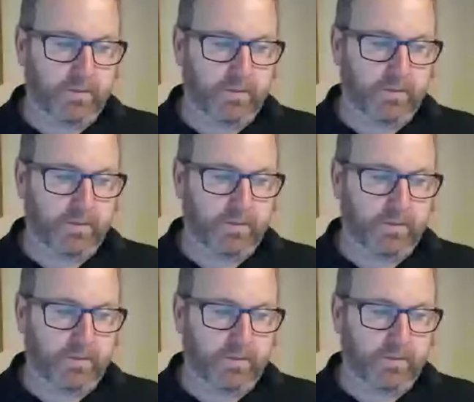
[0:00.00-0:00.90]
If oil
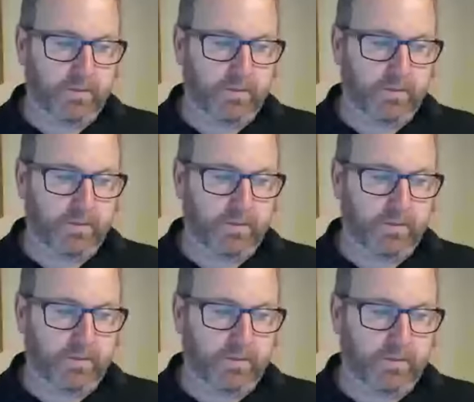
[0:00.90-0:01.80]
breaks out,
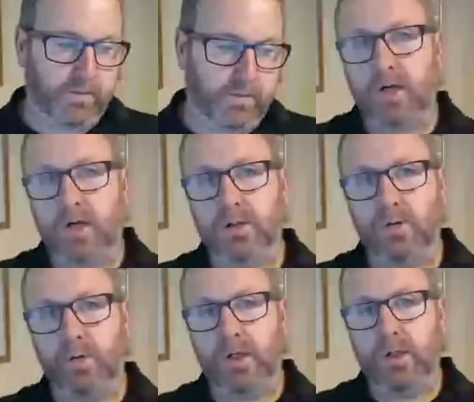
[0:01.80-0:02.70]
if this Russia
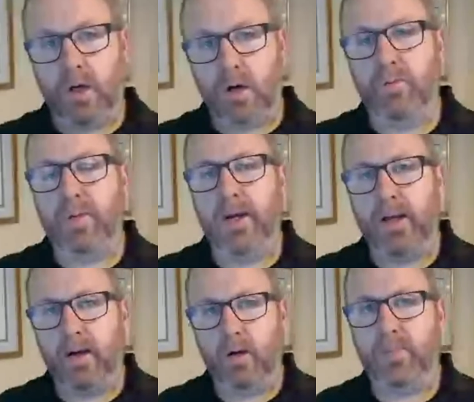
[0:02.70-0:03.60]
talking to OPEC
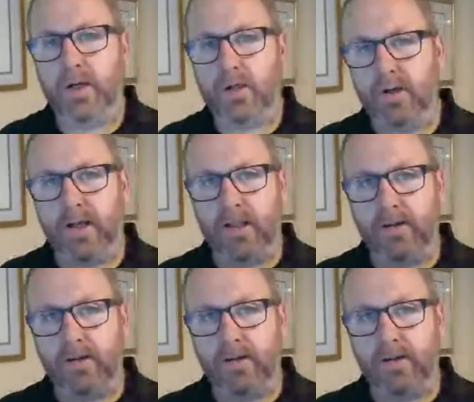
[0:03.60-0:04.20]
and OPEC trying to get the